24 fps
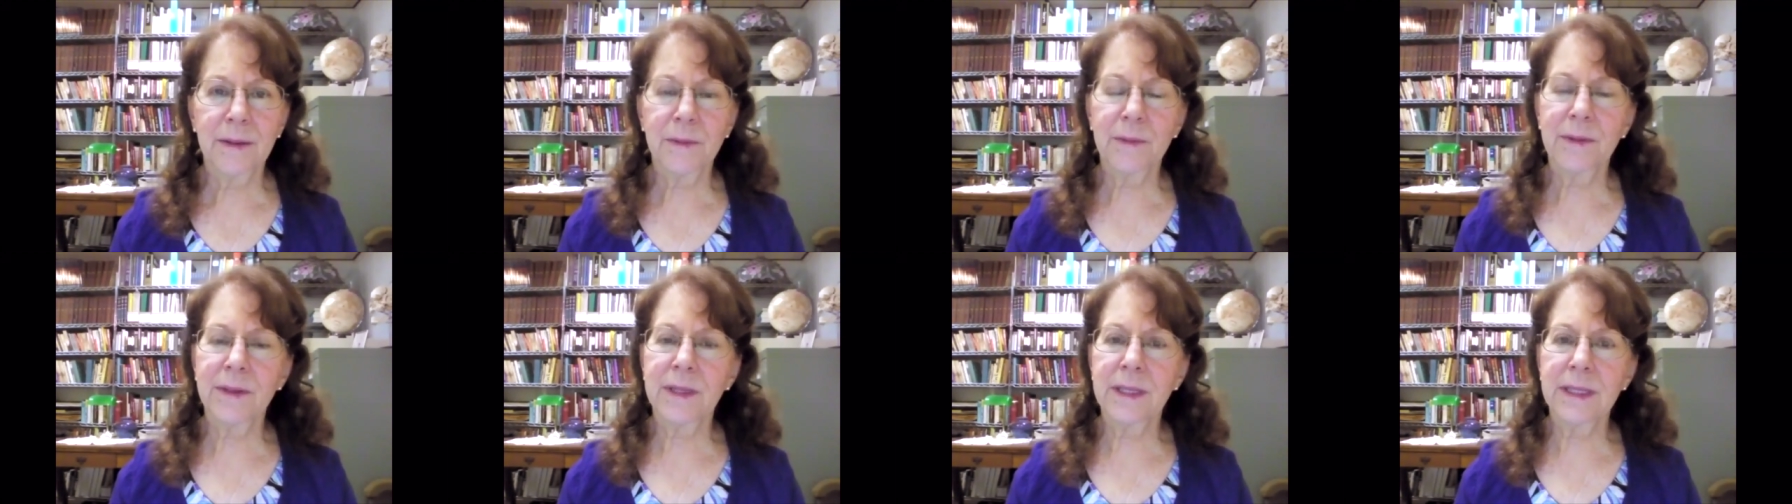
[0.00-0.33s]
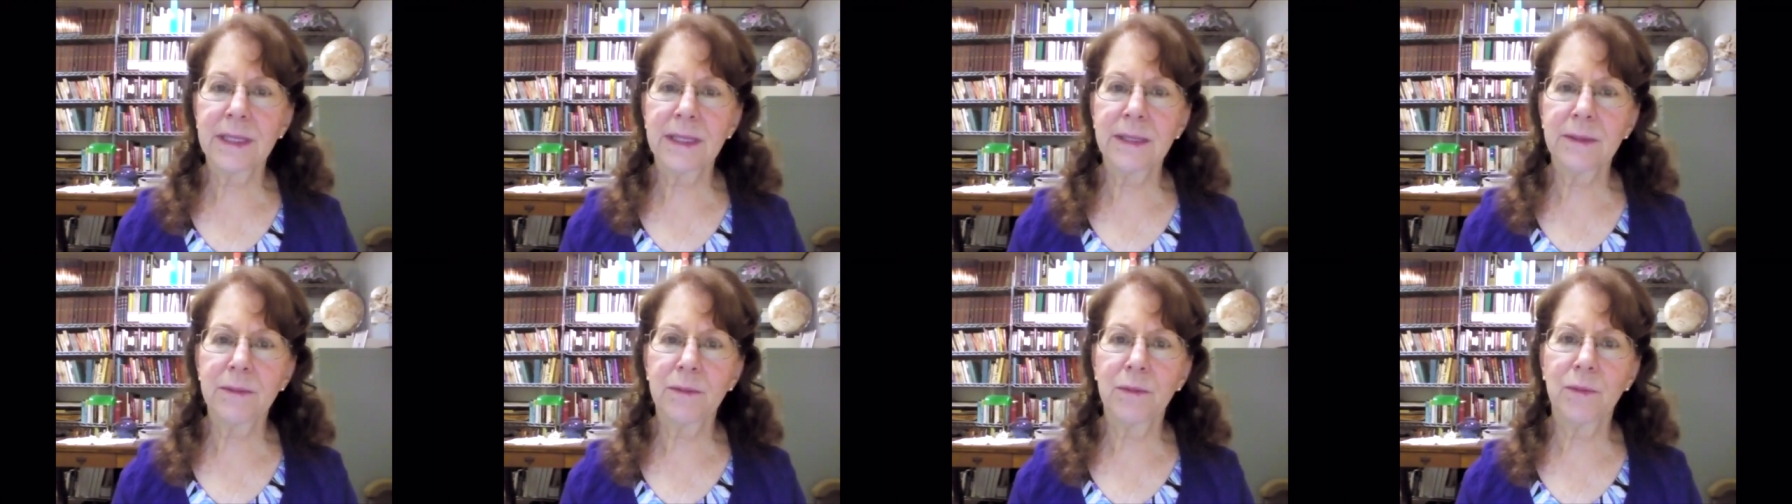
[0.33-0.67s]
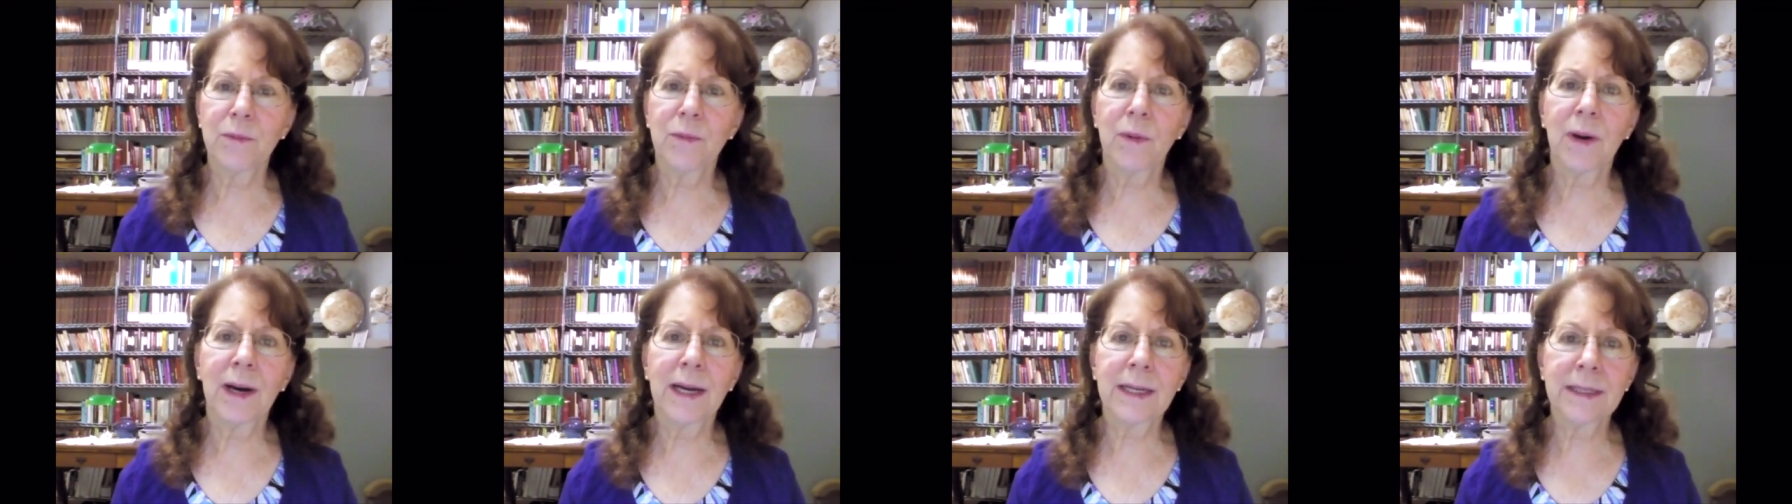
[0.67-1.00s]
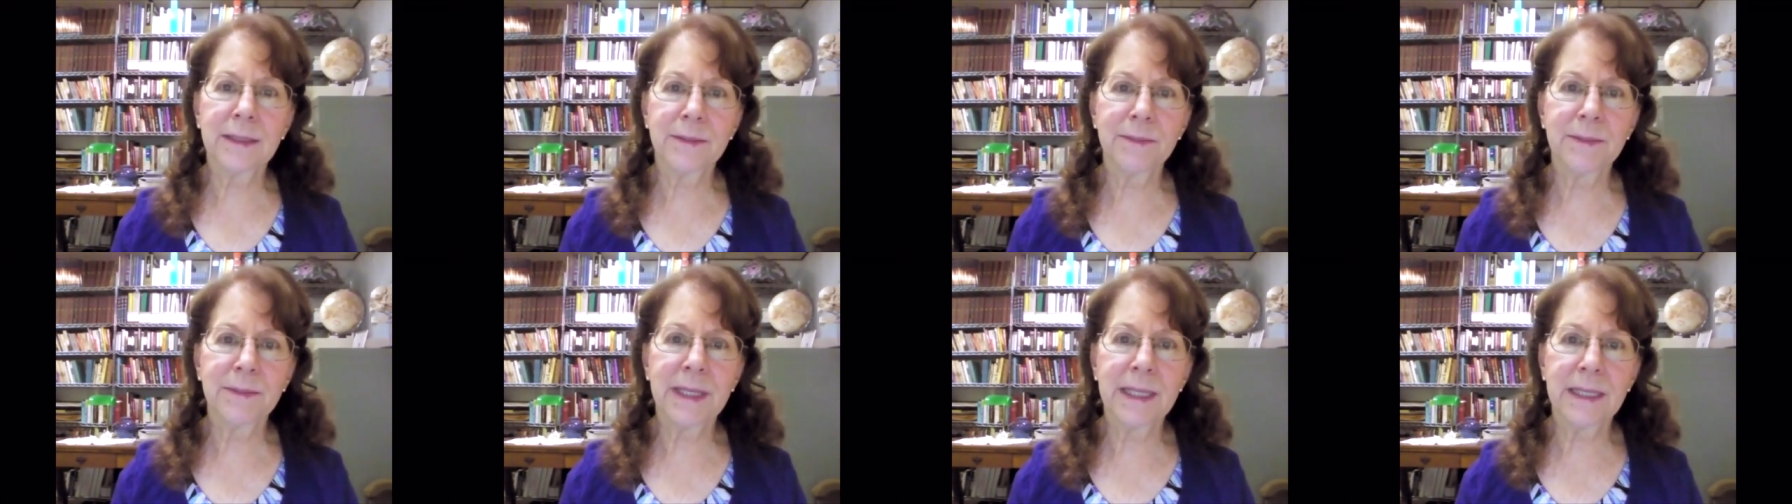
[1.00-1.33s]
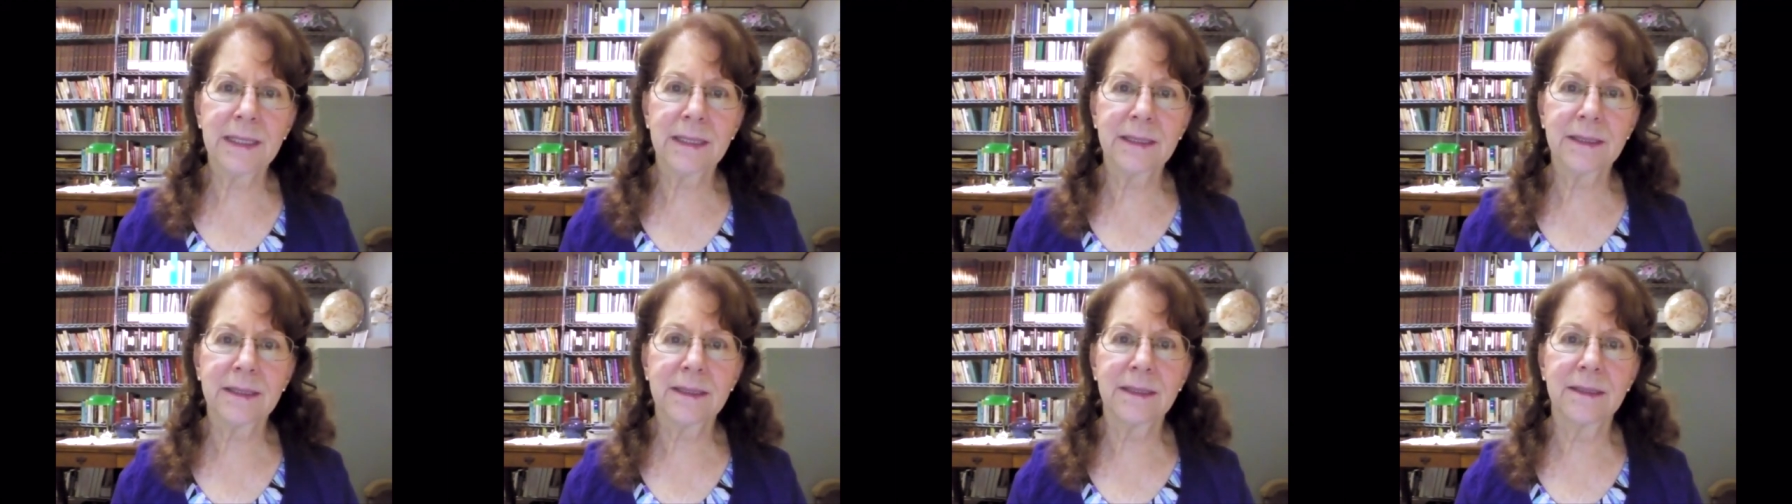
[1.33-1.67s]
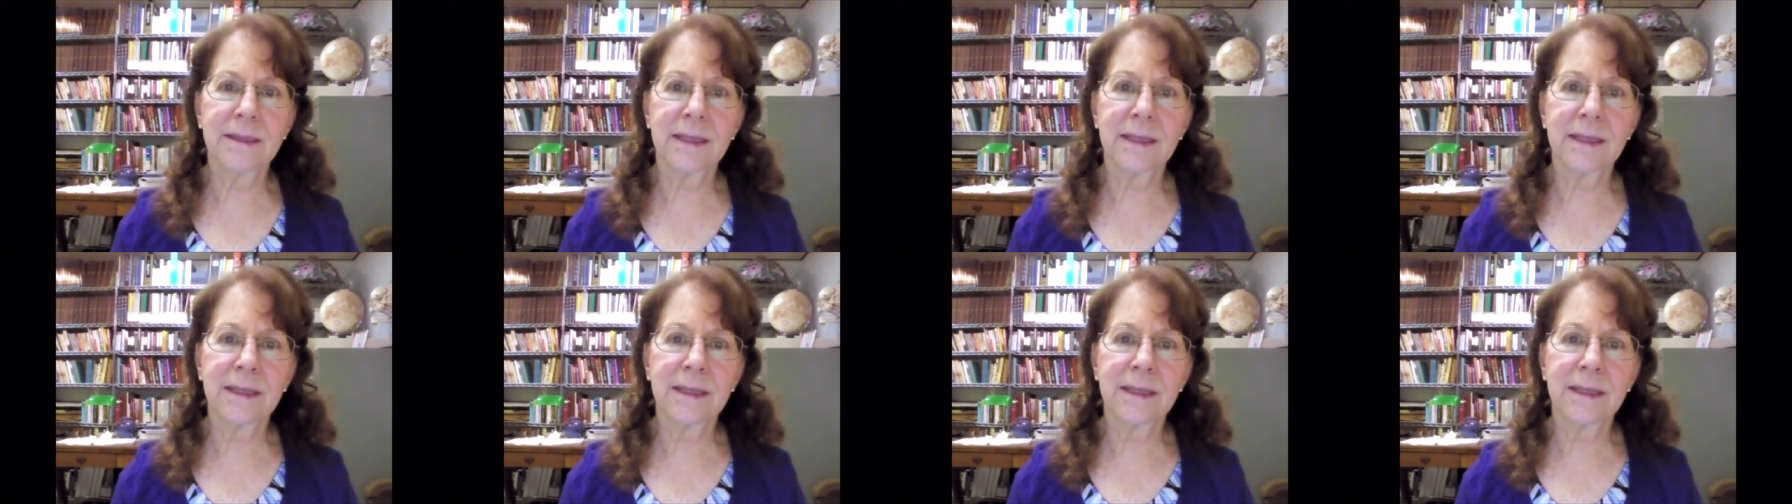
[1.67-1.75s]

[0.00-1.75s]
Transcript: really wanted me to